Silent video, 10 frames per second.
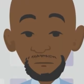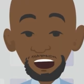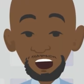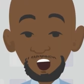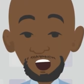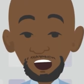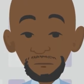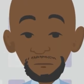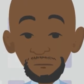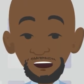down there,
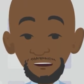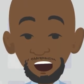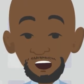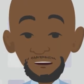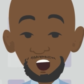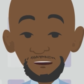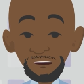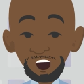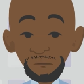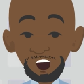don't
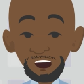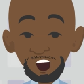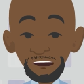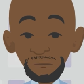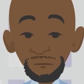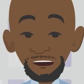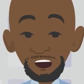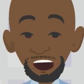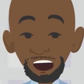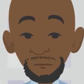forget to like this
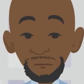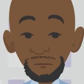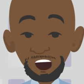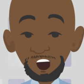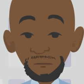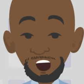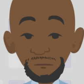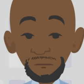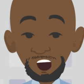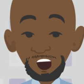video and
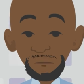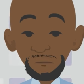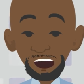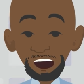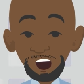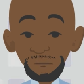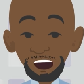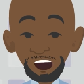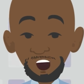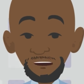subscribe for more
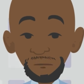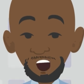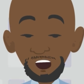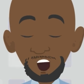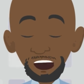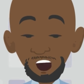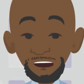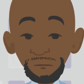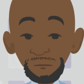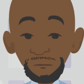content on
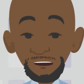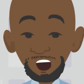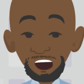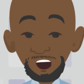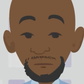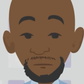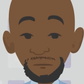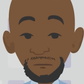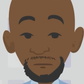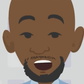grants, loans,
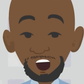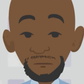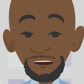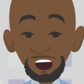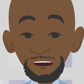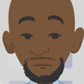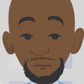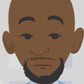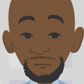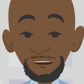and credit
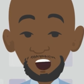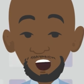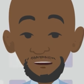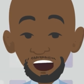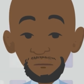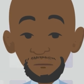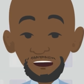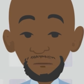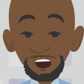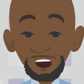like this
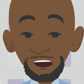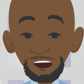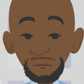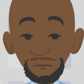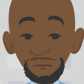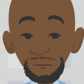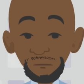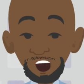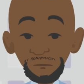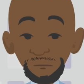video
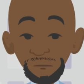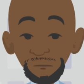here.